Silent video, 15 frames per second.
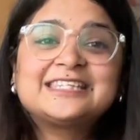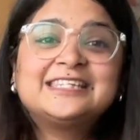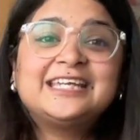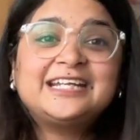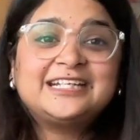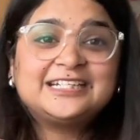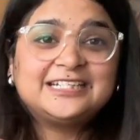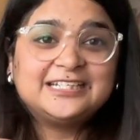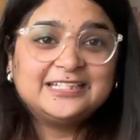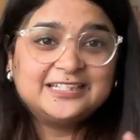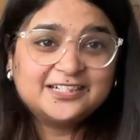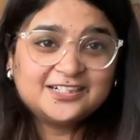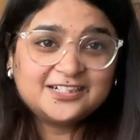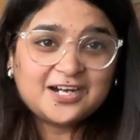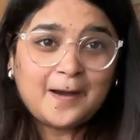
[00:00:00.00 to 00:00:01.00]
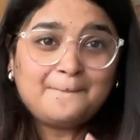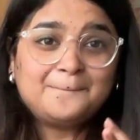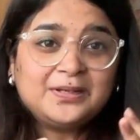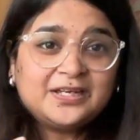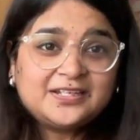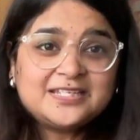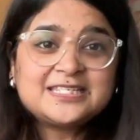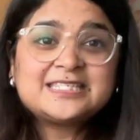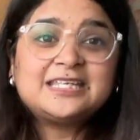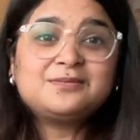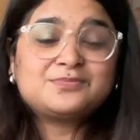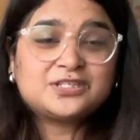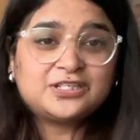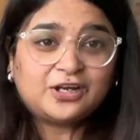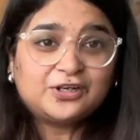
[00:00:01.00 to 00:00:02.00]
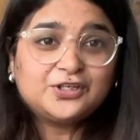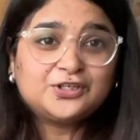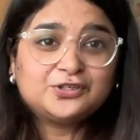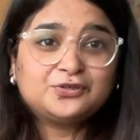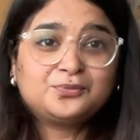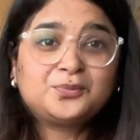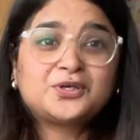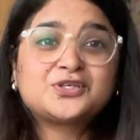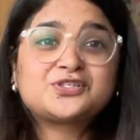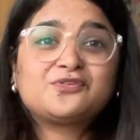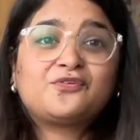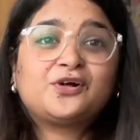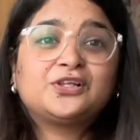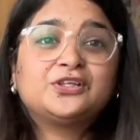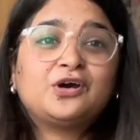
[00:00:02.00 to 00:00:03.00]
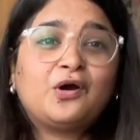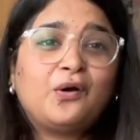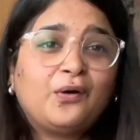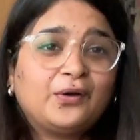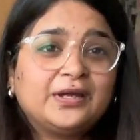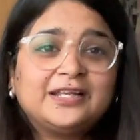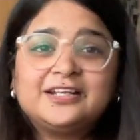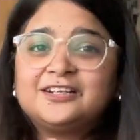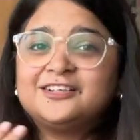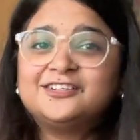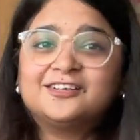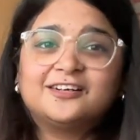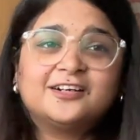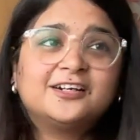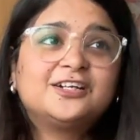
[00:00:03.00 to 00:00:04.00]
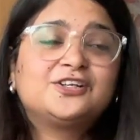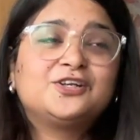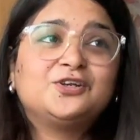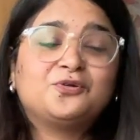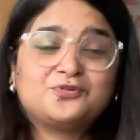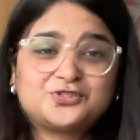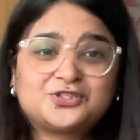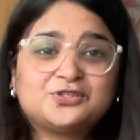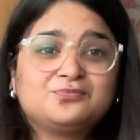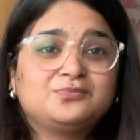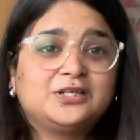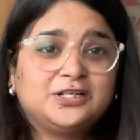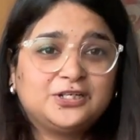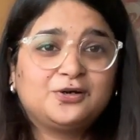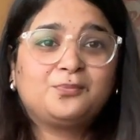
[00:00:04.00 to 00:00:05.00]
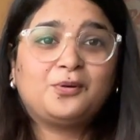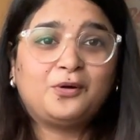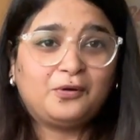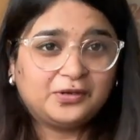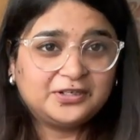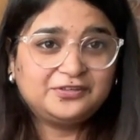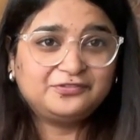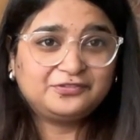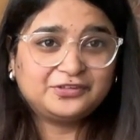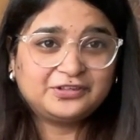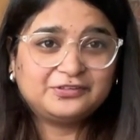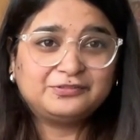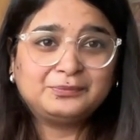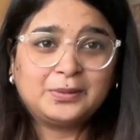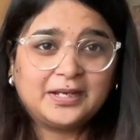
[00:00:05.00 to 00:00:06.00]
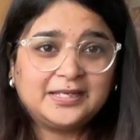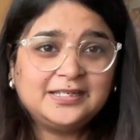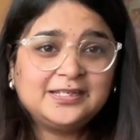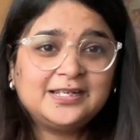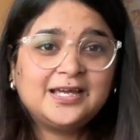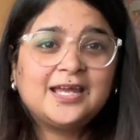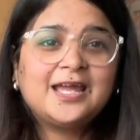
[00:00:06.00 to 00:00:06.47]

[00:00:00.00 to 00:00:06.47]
the appearance seems dull to you because of all the oil, dirt, lotion build-up on it for a while.